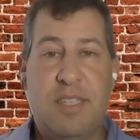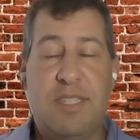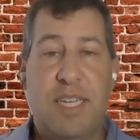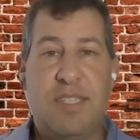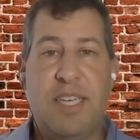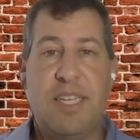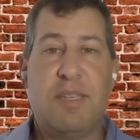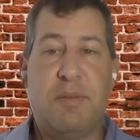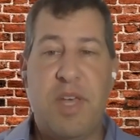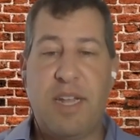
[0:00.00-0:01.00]
It's nice to get
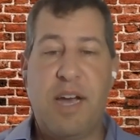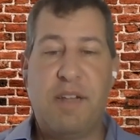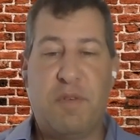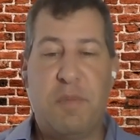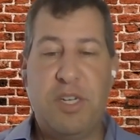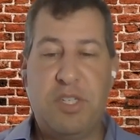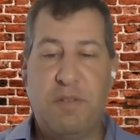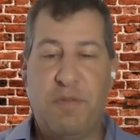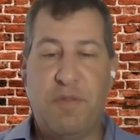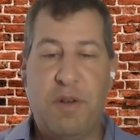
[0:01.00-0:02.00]
some of that
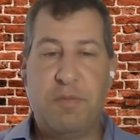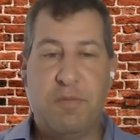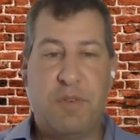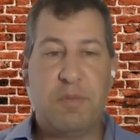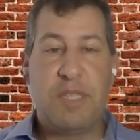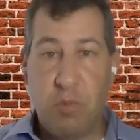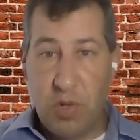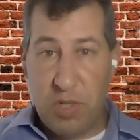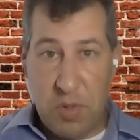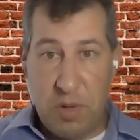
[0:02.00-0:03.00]
confirmation from
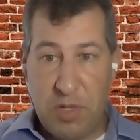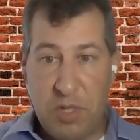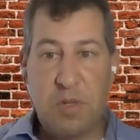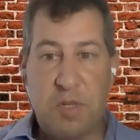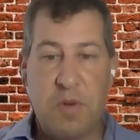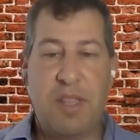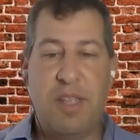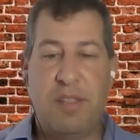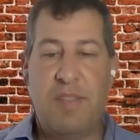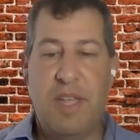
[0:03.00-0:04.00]
someone doing what you're doing,
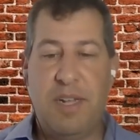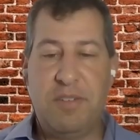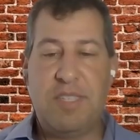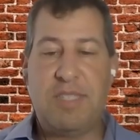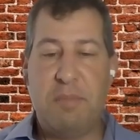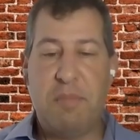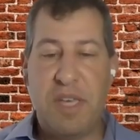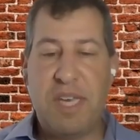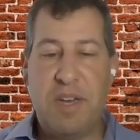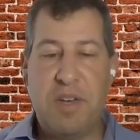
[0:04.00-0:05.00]
that at least I'm
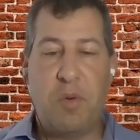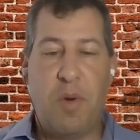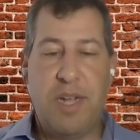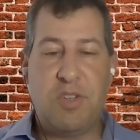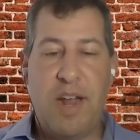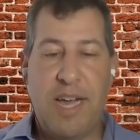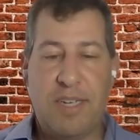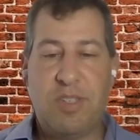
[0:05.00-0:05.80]
thinking on the right track.